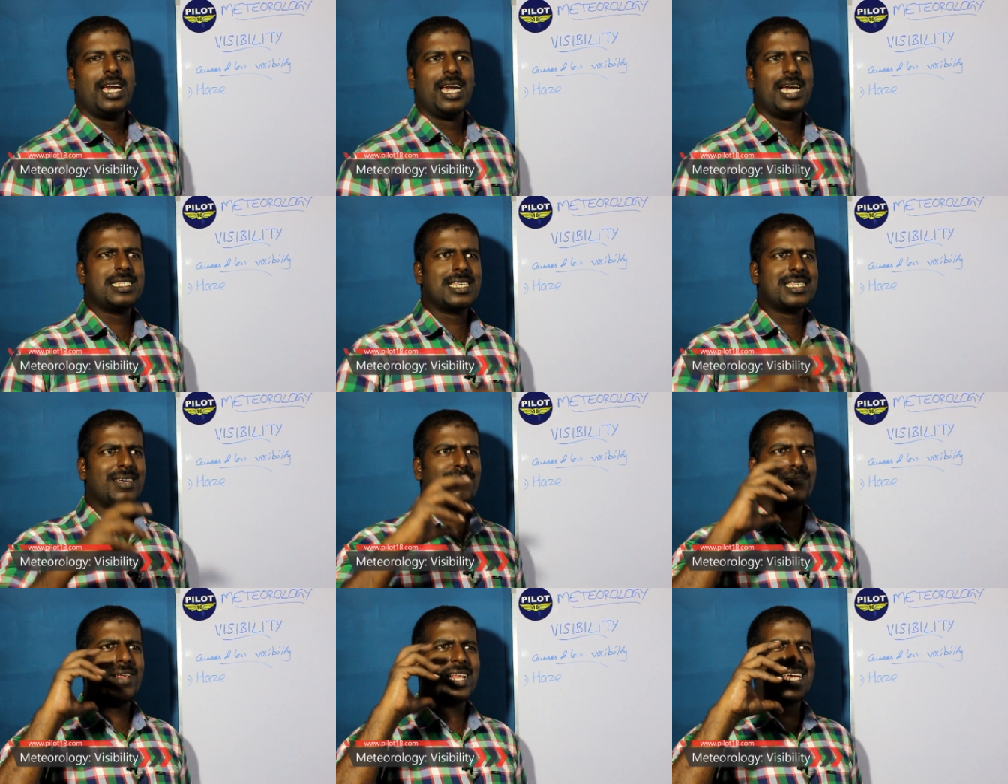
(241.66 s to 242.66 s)
Haze is a
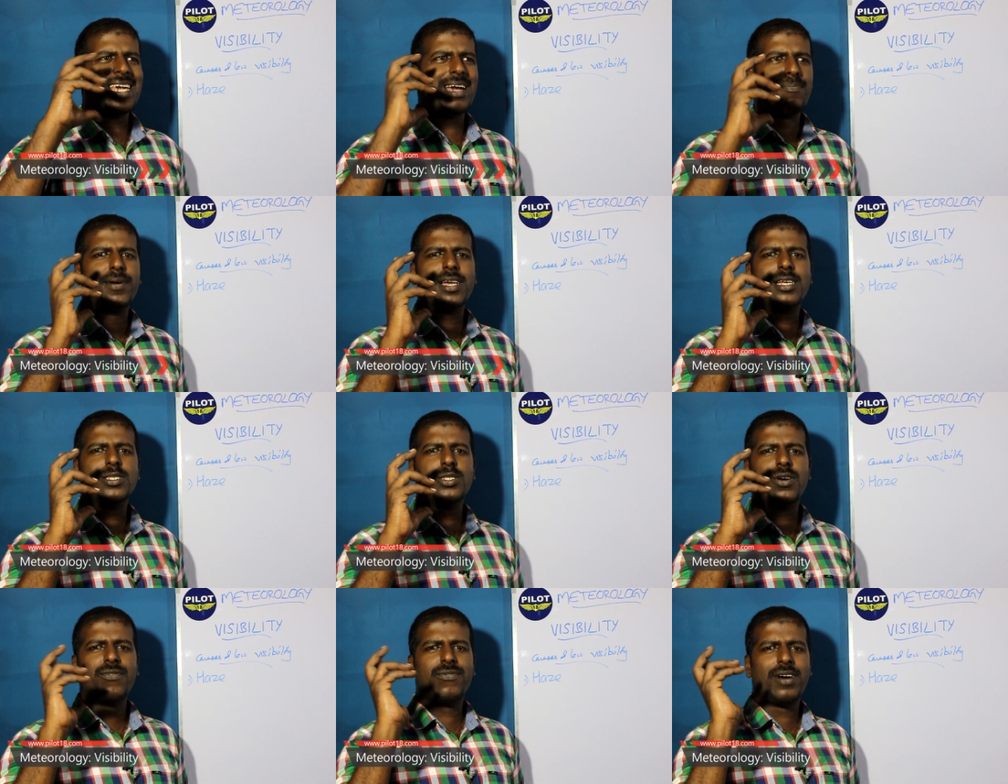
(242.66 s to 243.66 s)
milky
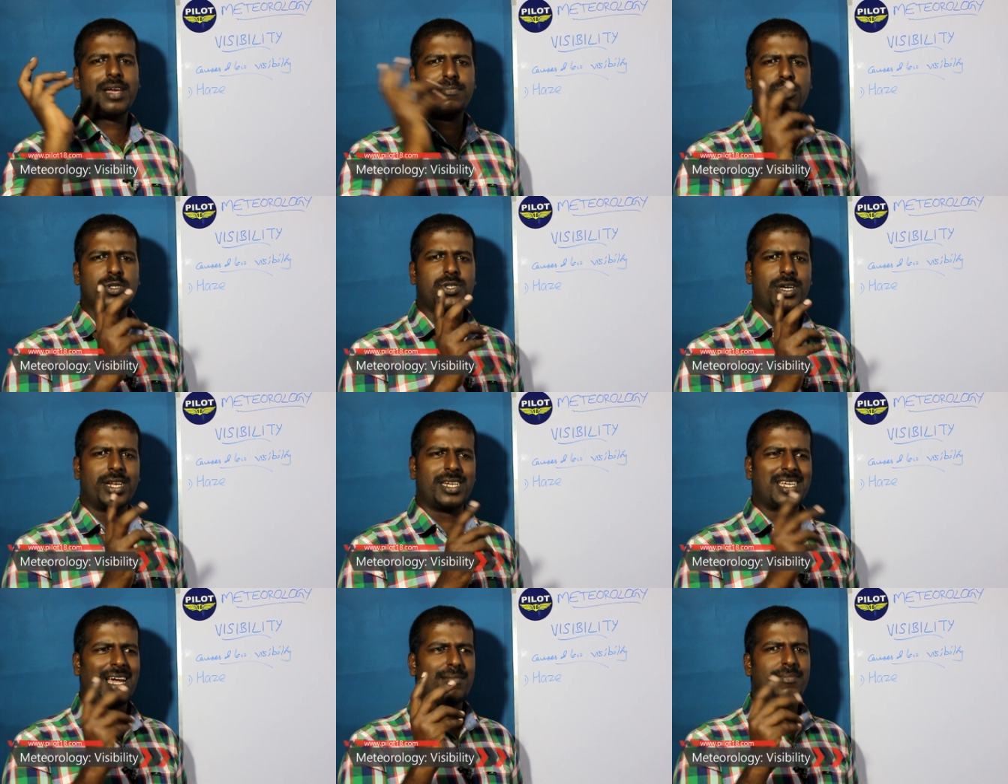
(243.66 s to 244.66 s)
appearance of atmosphere.
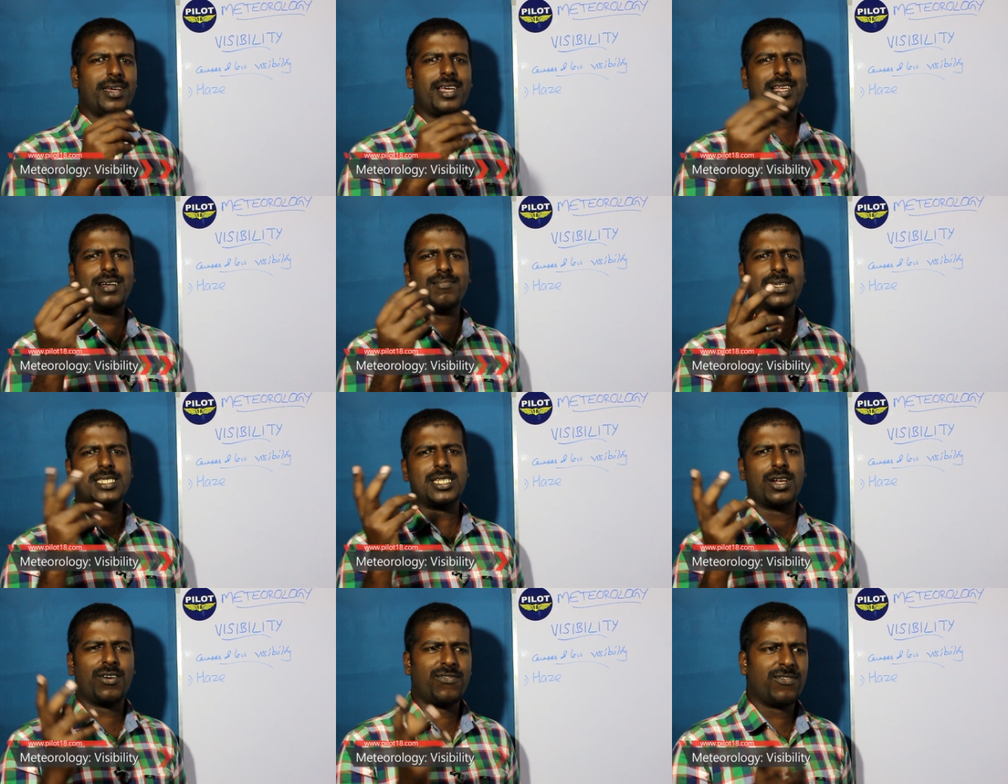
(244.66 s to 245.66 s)
It can be a
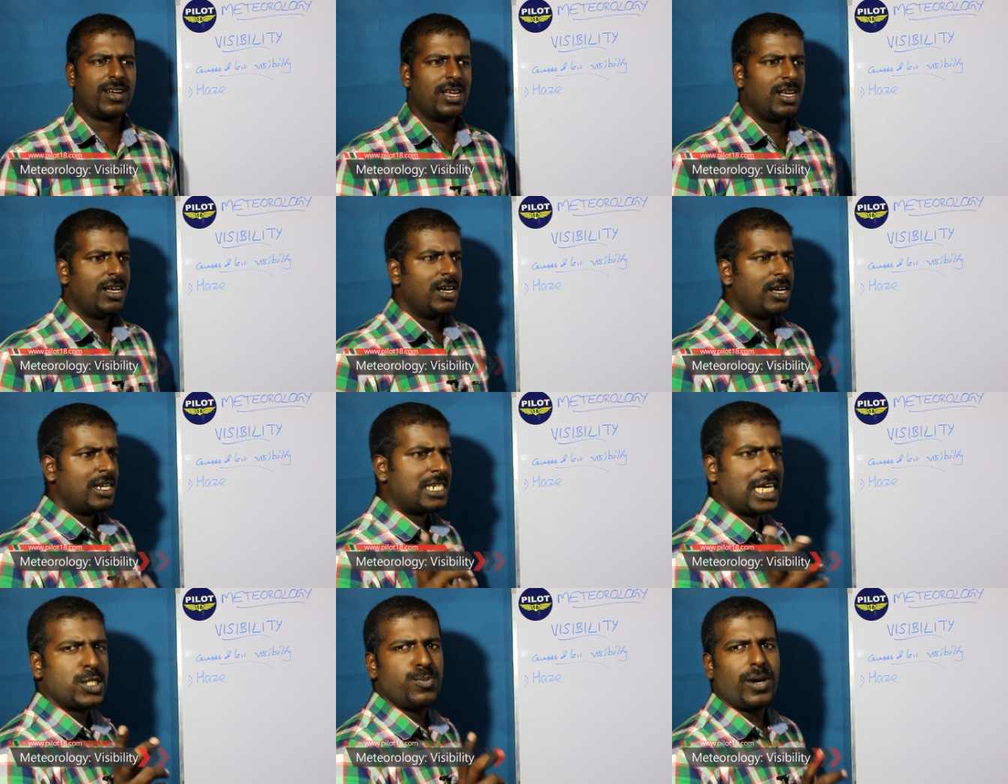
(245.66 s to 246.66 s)
mixture of
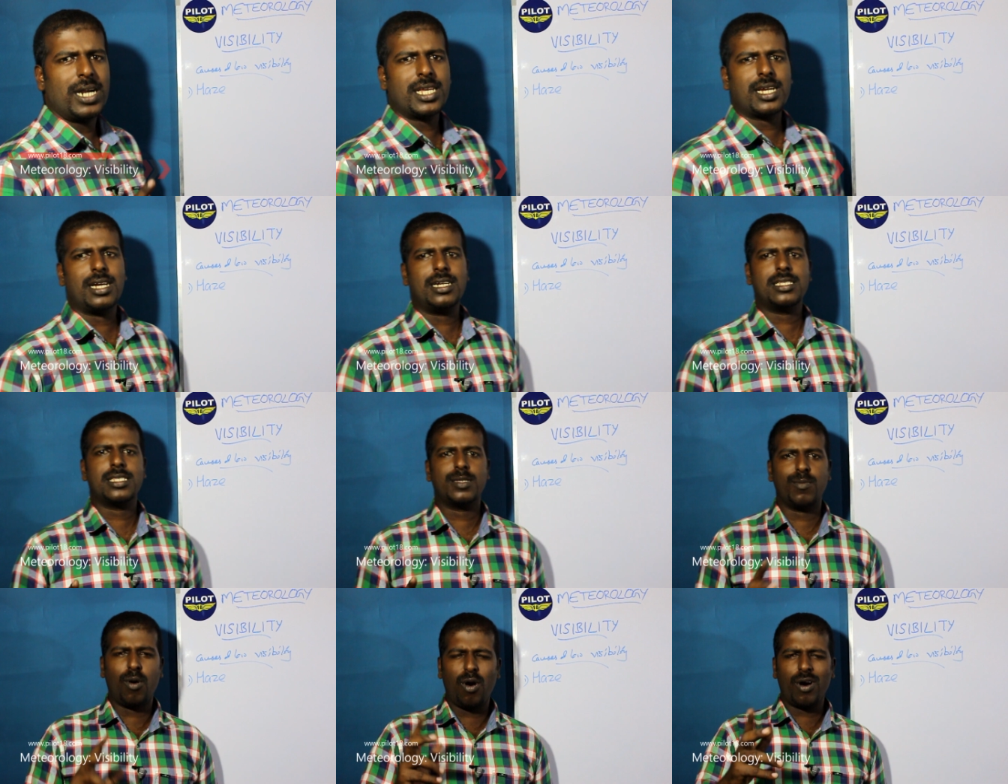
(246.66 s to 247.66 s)
dust particles,
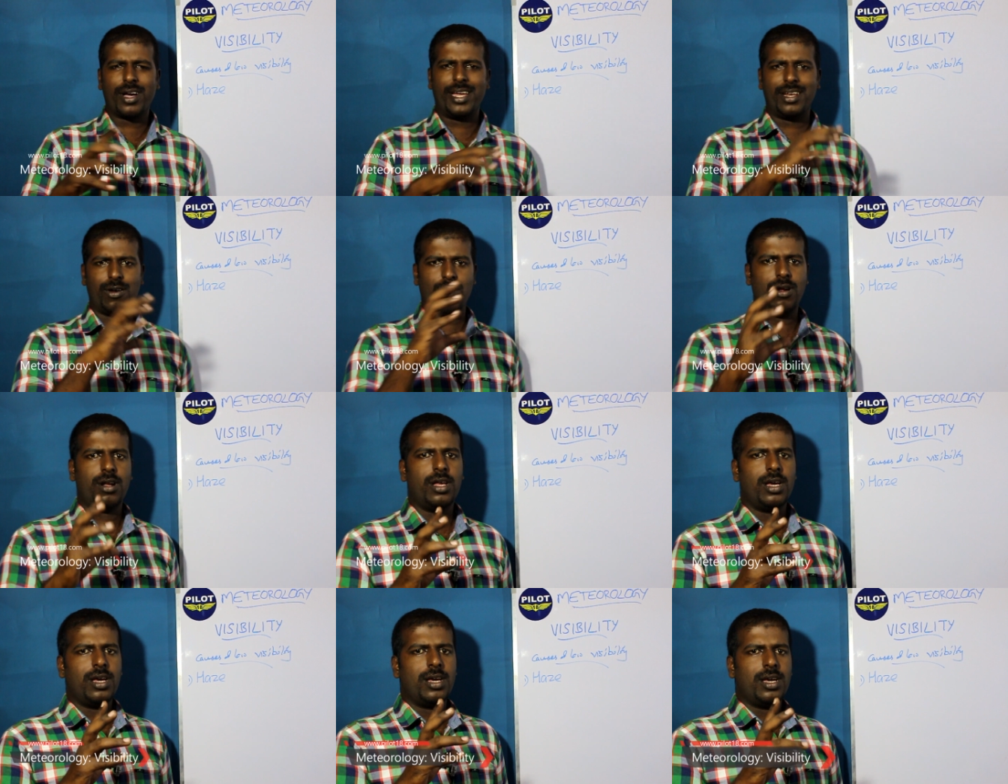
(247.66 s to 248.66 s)
smoke and all.
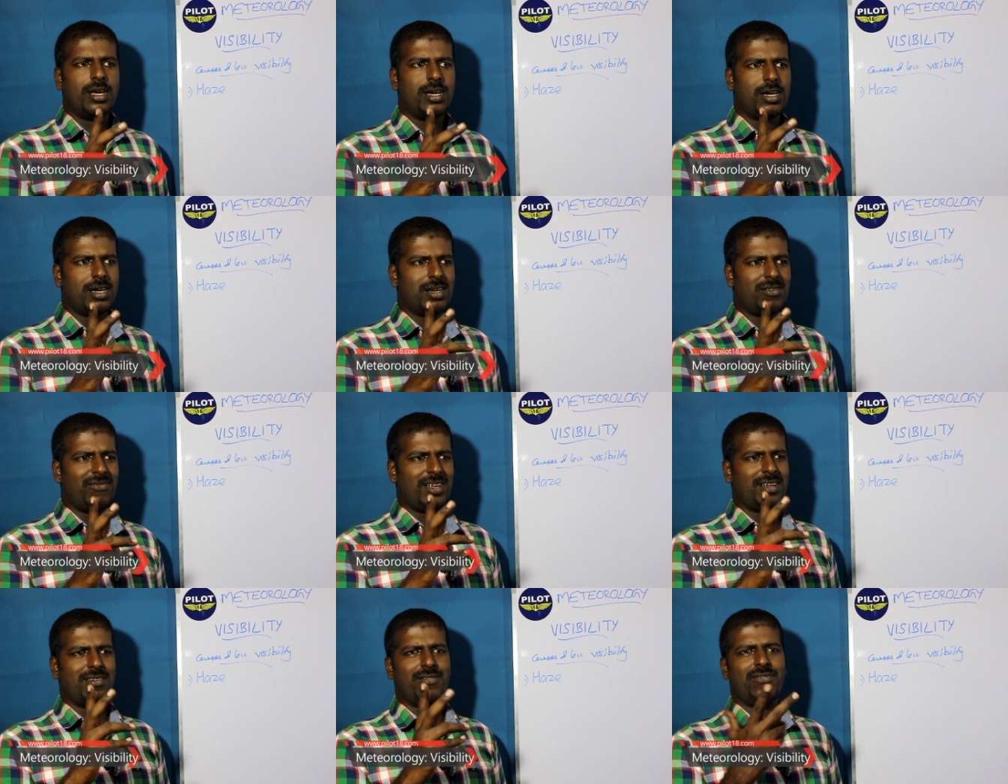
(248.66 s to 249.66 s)
Uh,
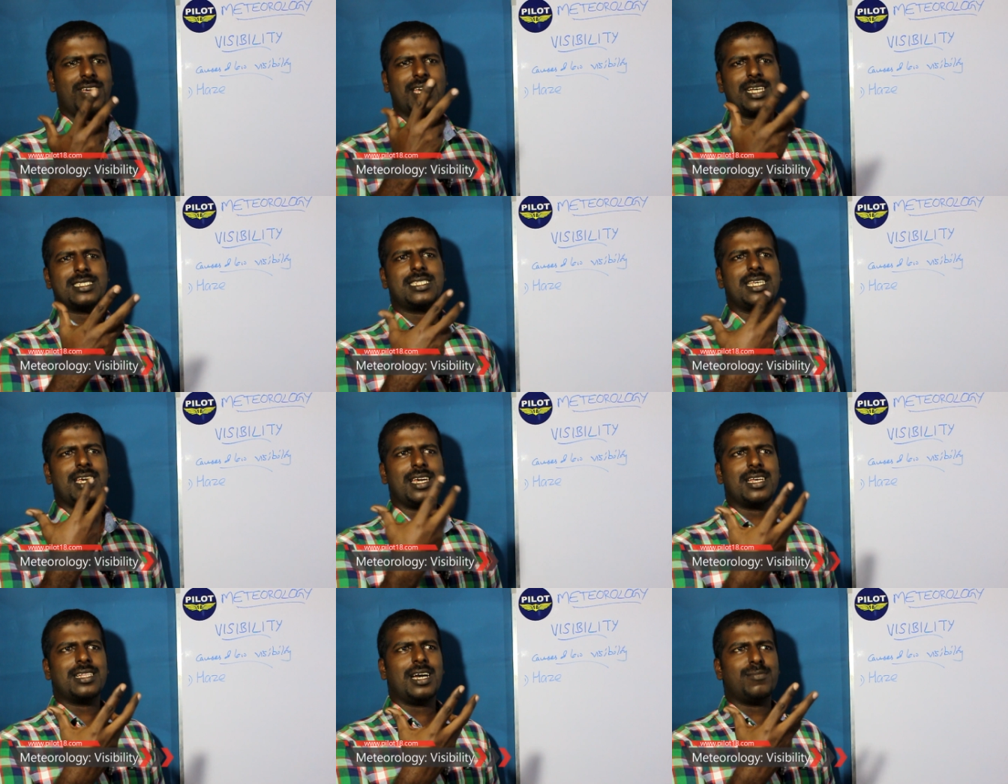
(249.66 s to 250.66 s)
uh, we can
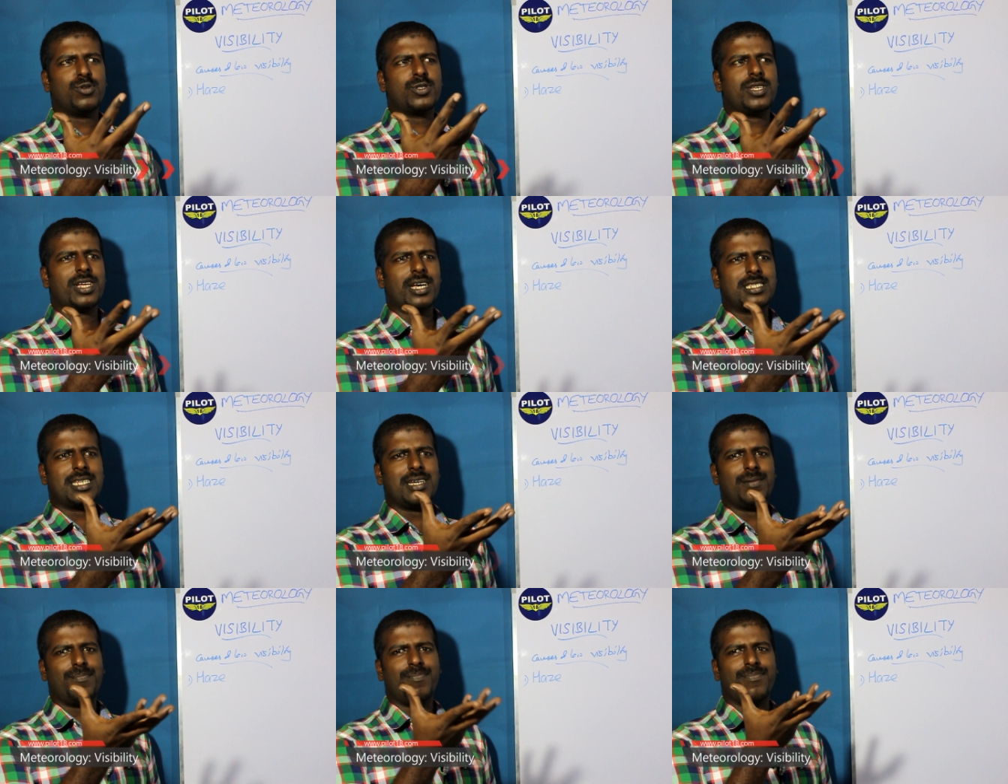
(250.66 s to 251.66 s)
see the atmosphere as
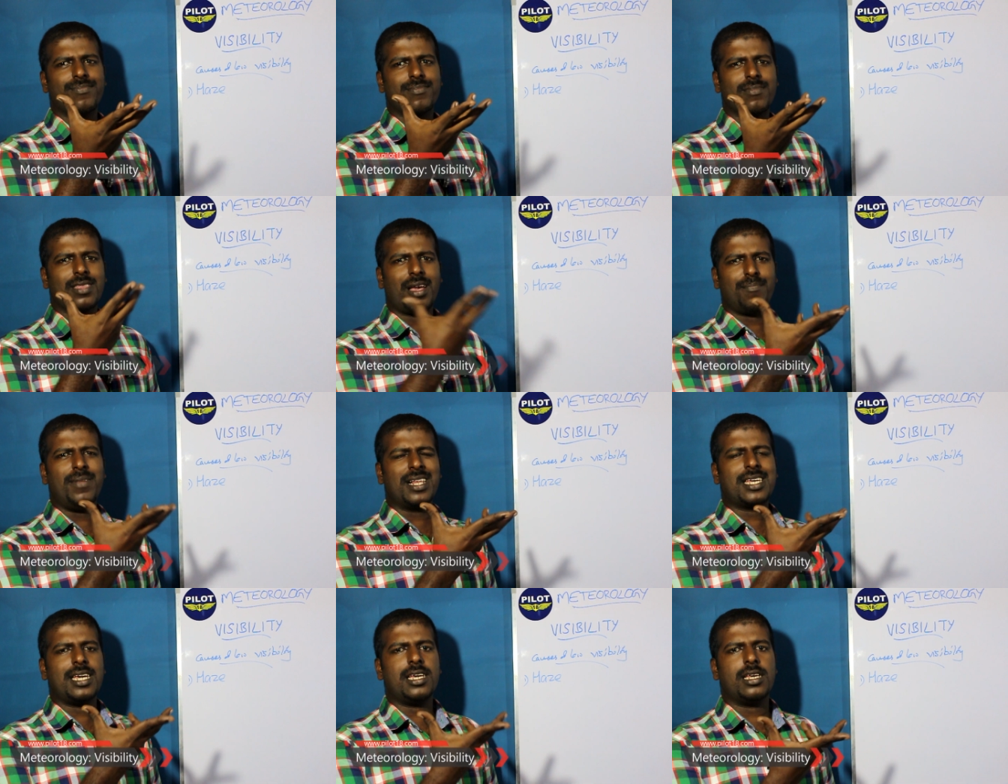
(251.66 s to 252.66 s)
a
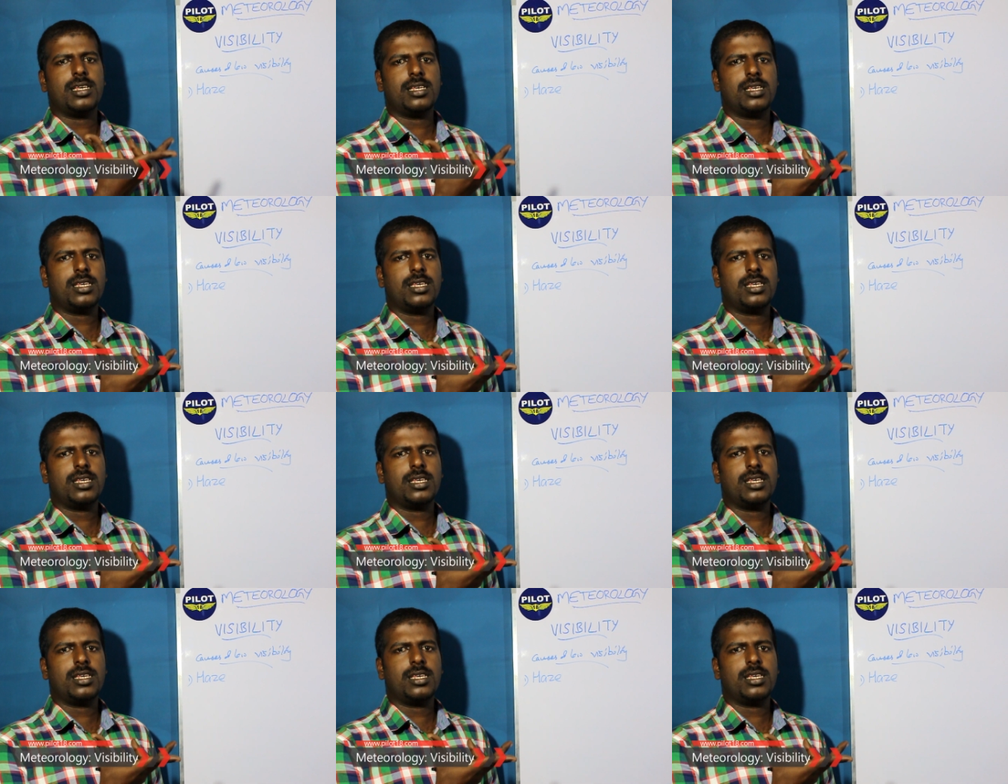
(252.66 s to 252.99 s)
milky